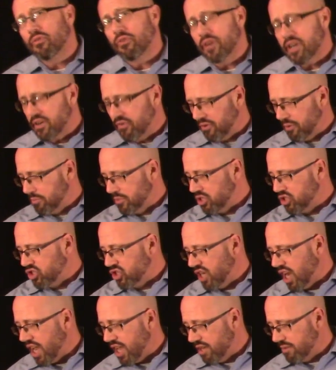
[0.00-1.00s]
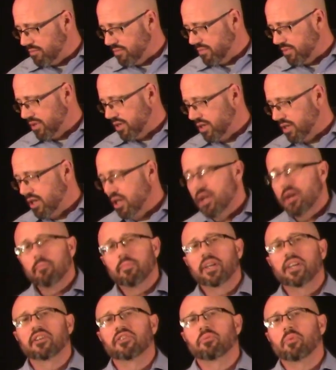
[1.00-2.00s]
free from the shame
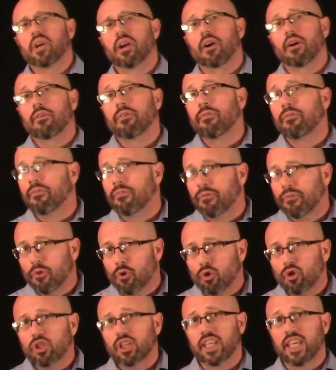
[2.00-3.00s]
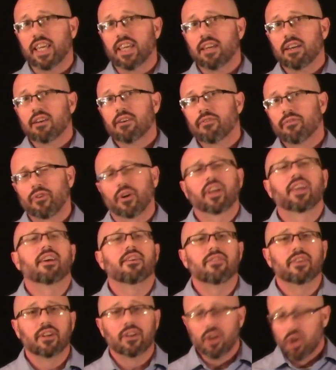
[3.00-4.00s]
because we are fully
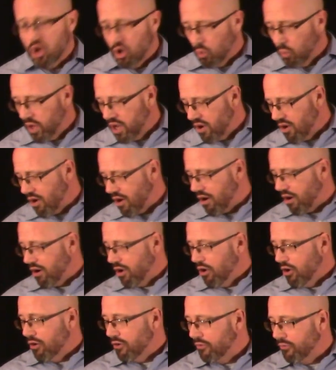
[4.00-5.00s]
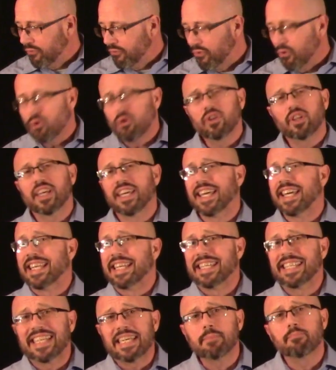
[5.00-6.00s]
forgiven. We are fully
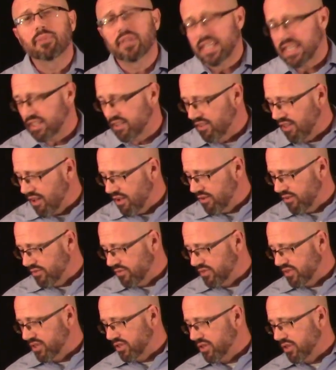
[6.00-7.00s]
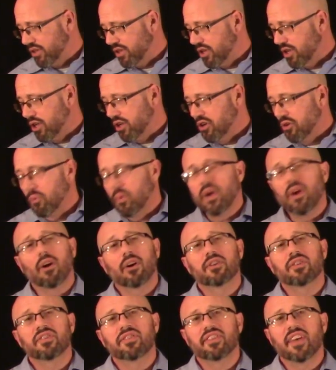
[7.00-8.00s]
and deeply loved. We
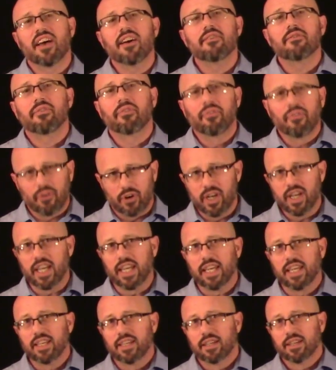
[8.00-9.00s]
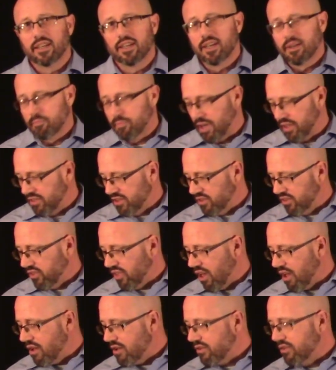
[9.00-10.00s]
are set free by the
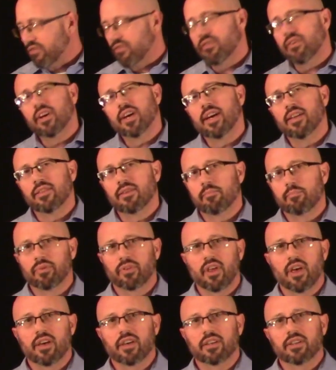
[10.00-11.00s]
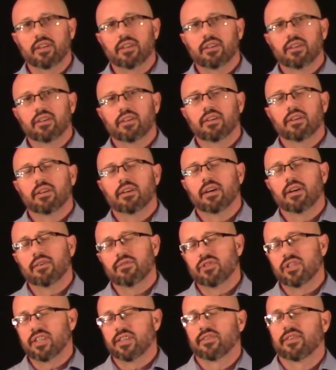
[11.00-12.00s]
love and the blood
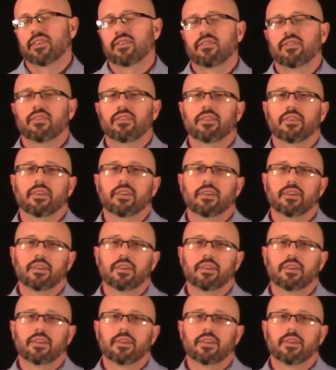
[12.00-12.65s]
of Jesus.